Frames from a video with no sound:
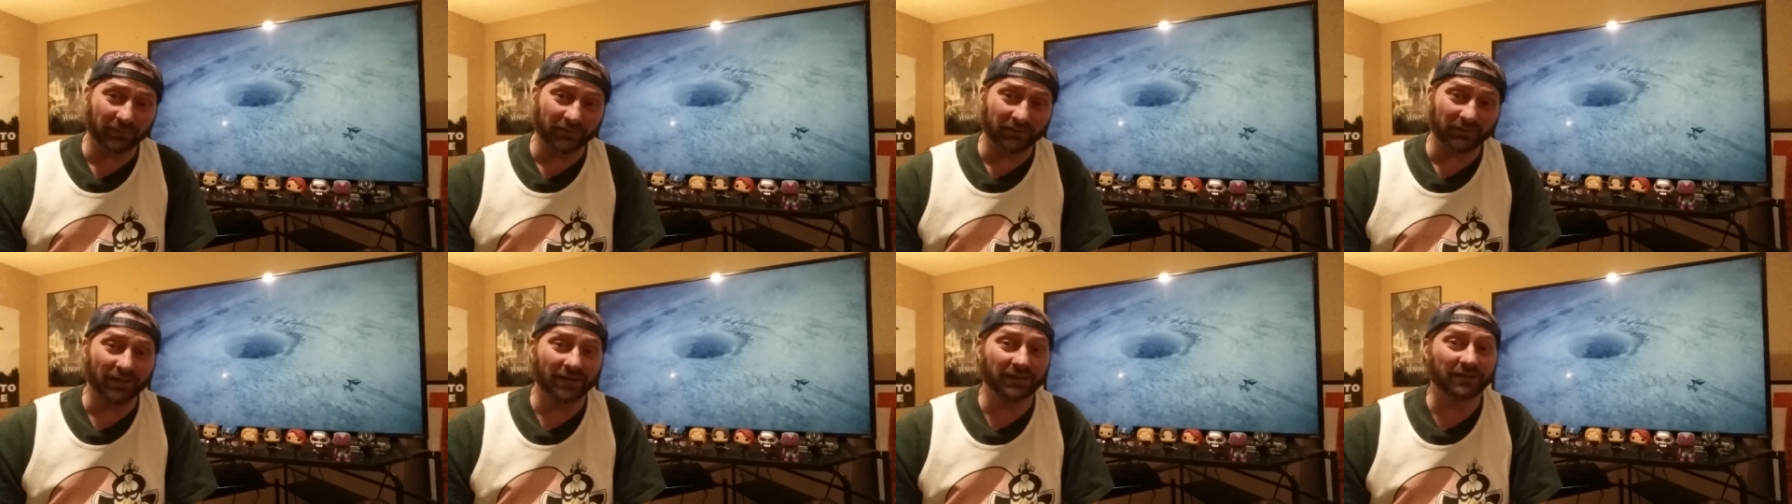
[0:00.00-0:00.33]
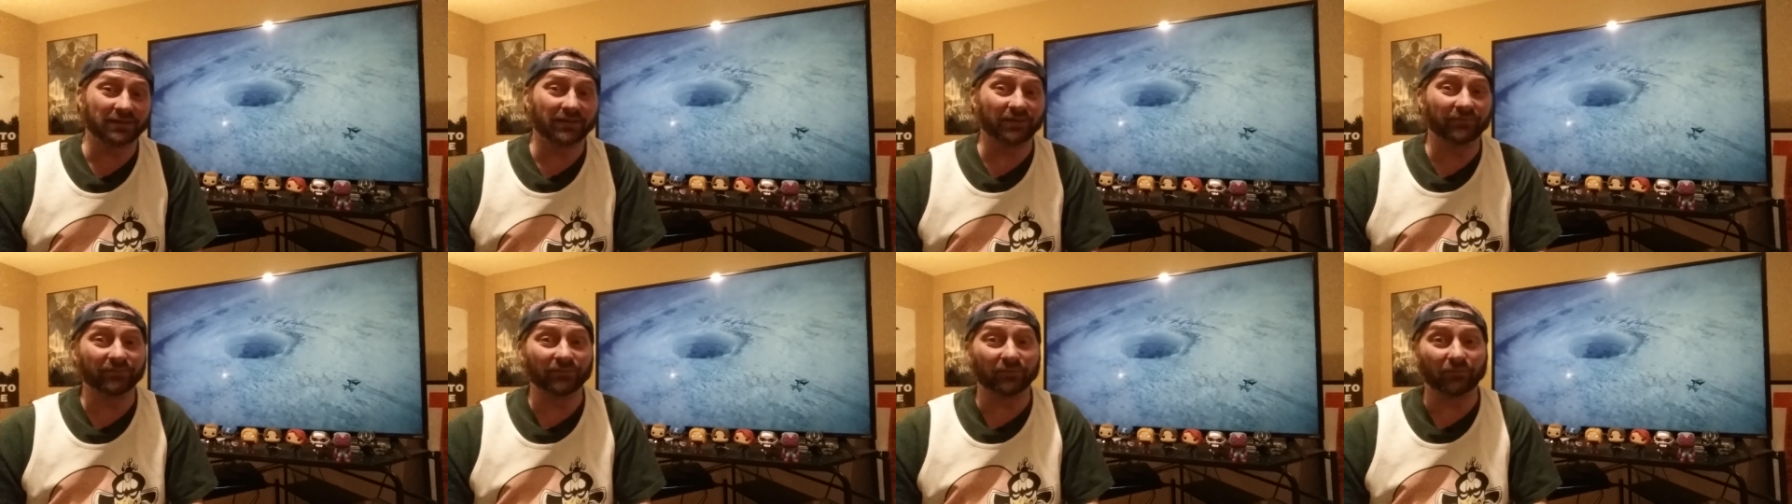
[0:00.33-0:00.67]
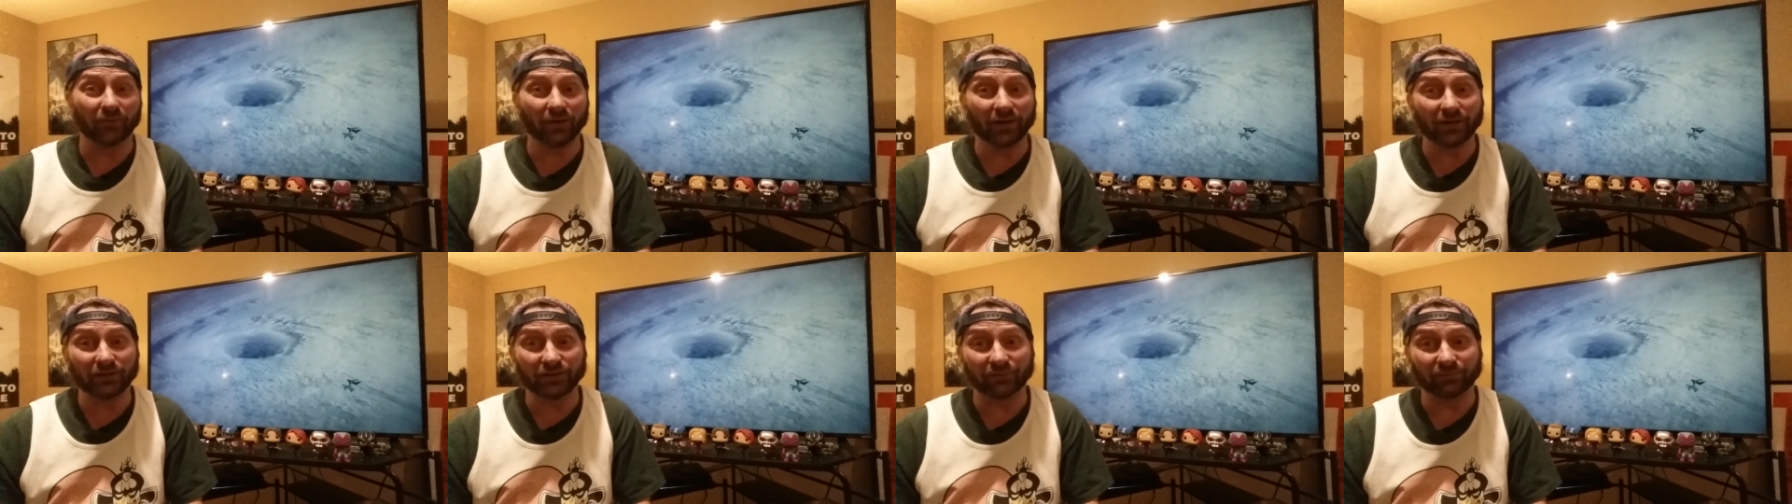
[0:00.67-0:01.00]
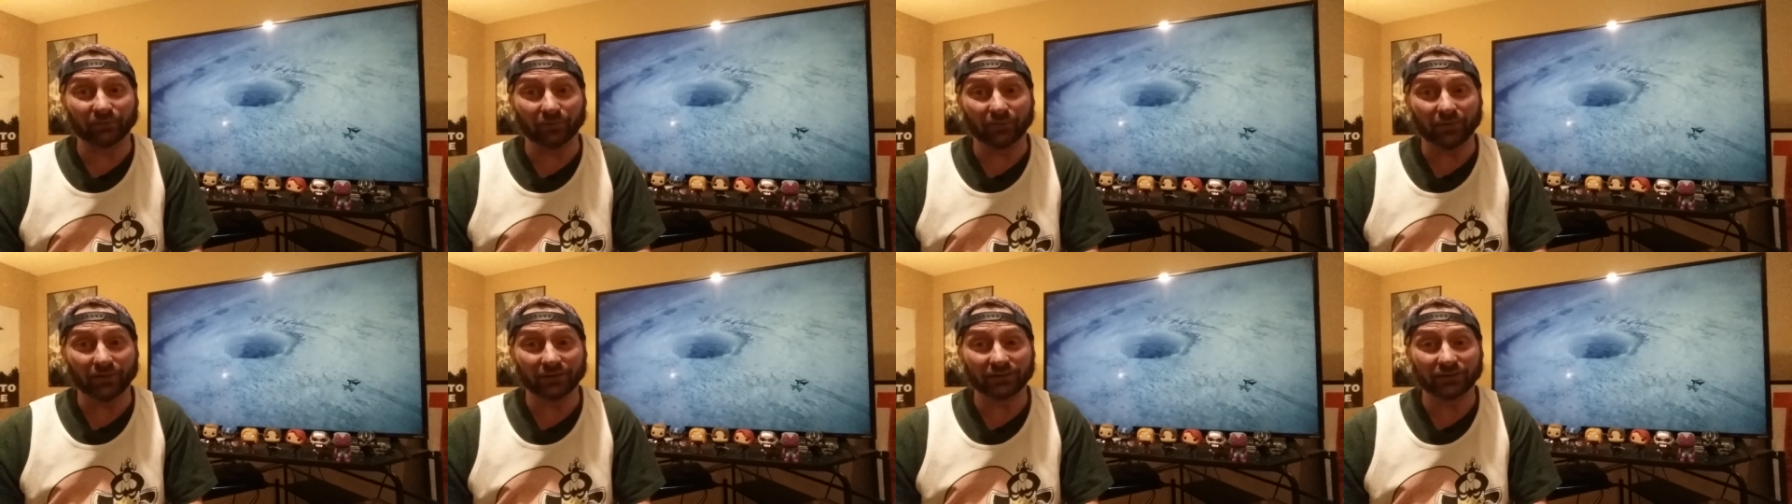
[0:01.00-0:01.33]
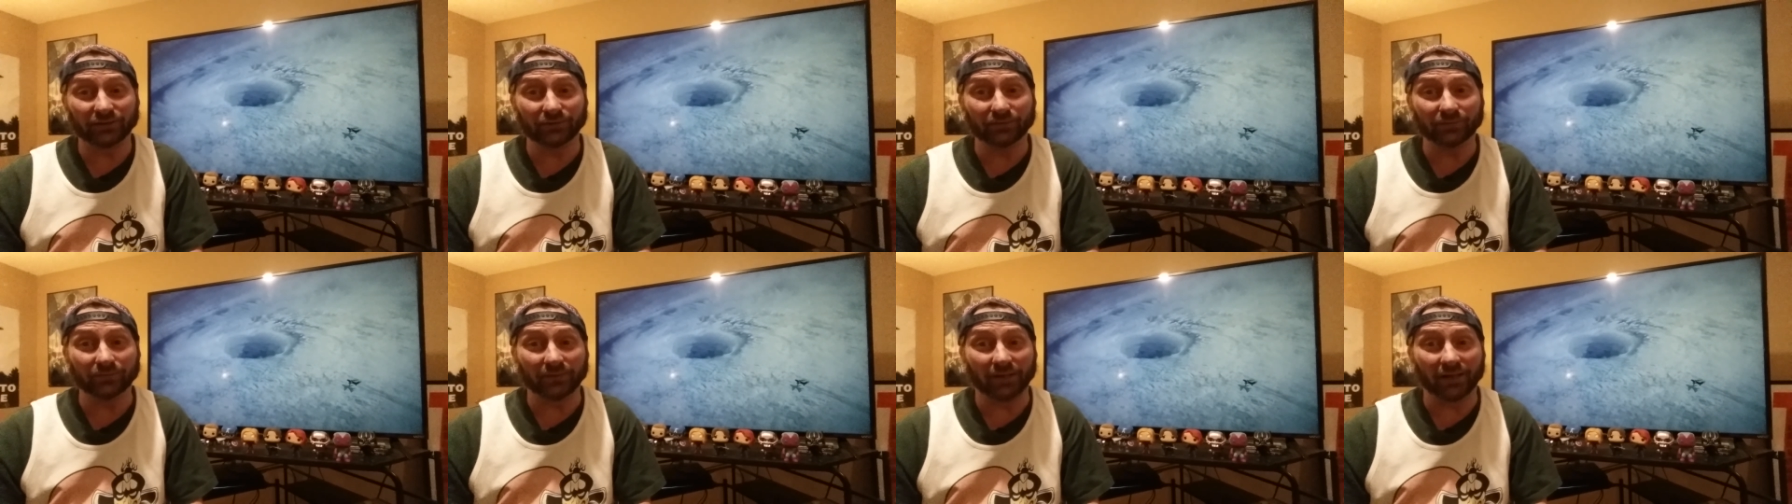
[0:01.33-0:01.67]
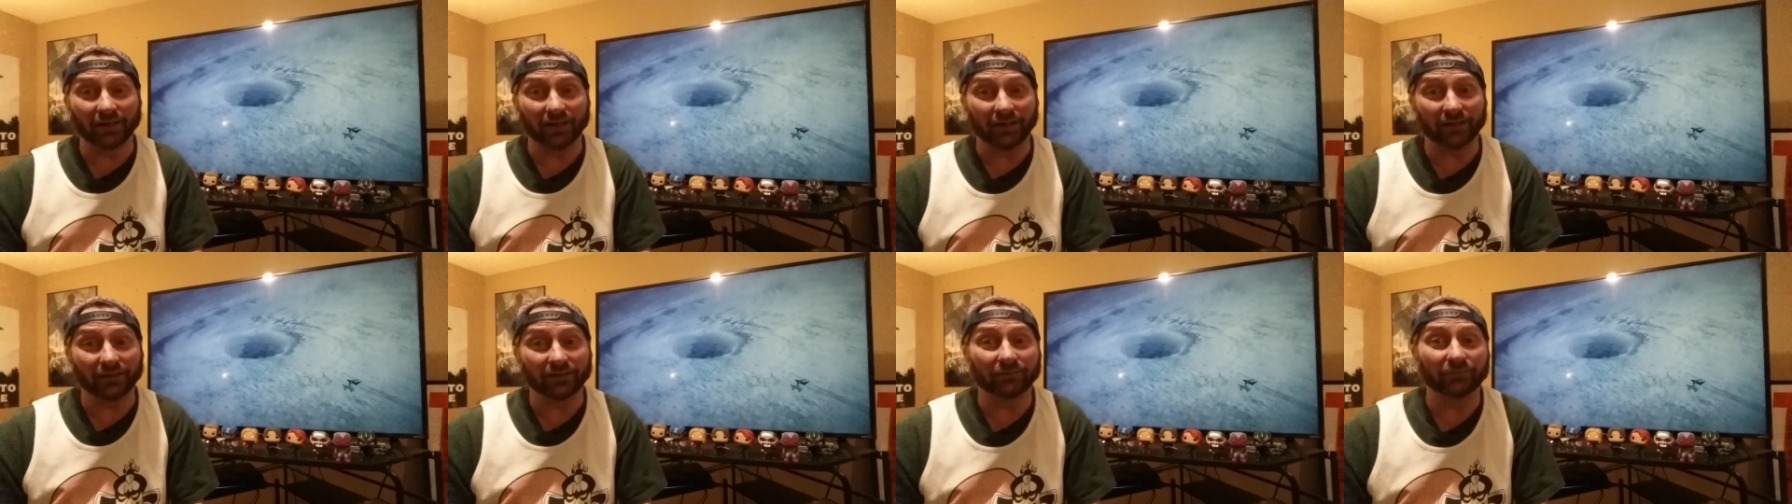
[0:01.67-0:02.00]
There's lots of stuff to watch if you want to,
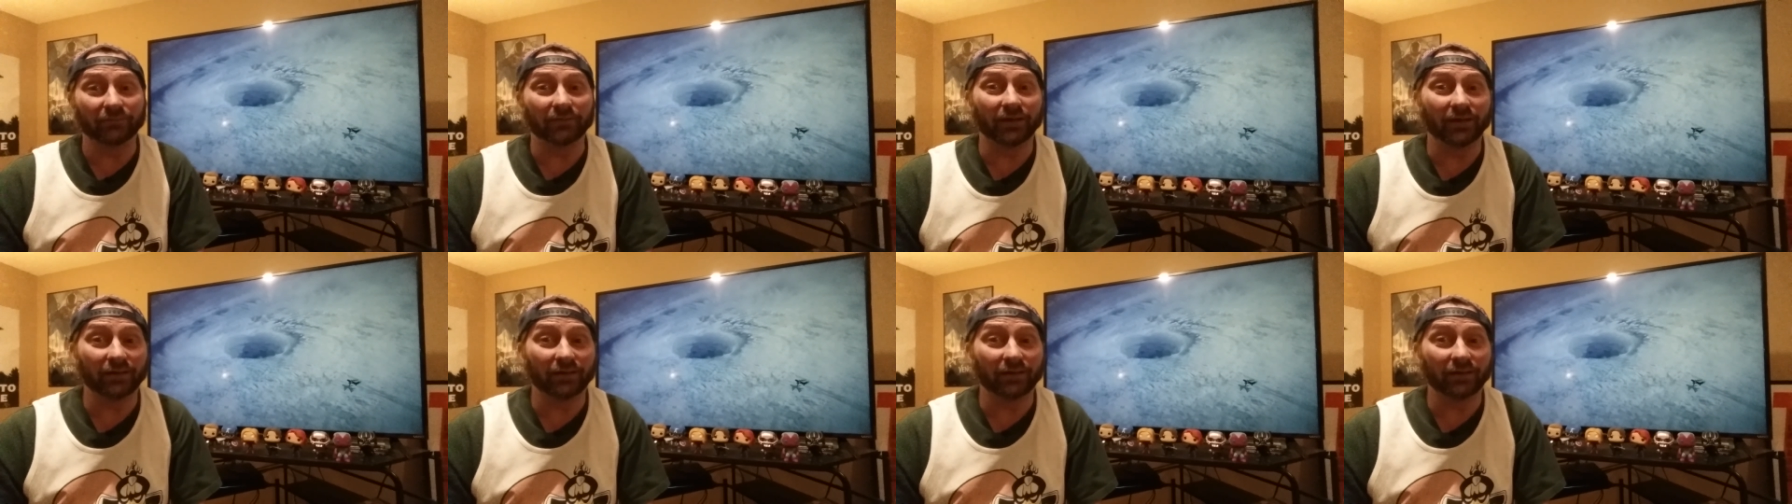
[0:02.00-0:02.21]
and